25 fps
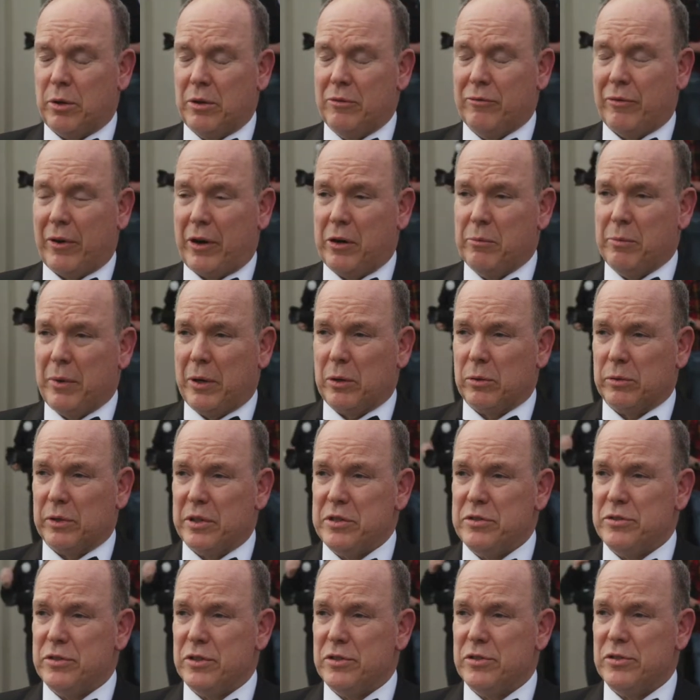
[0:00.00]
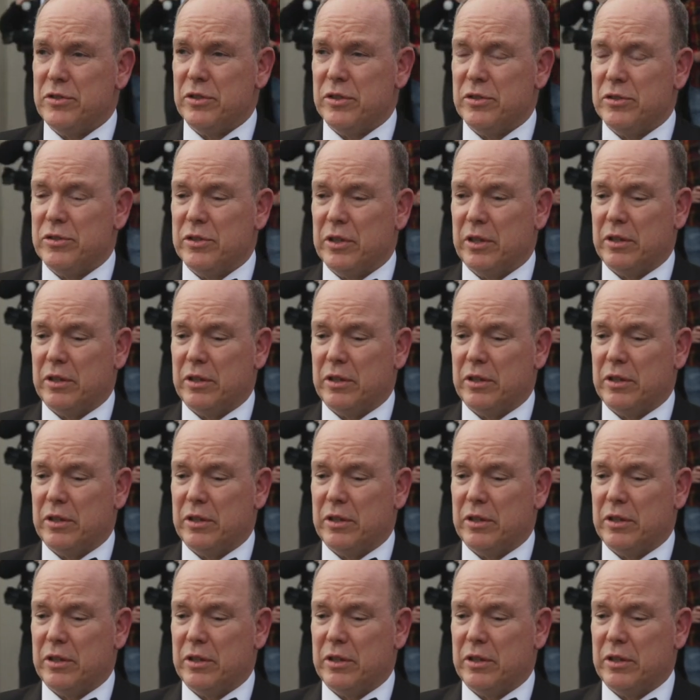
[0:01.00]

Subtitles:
environmental instances,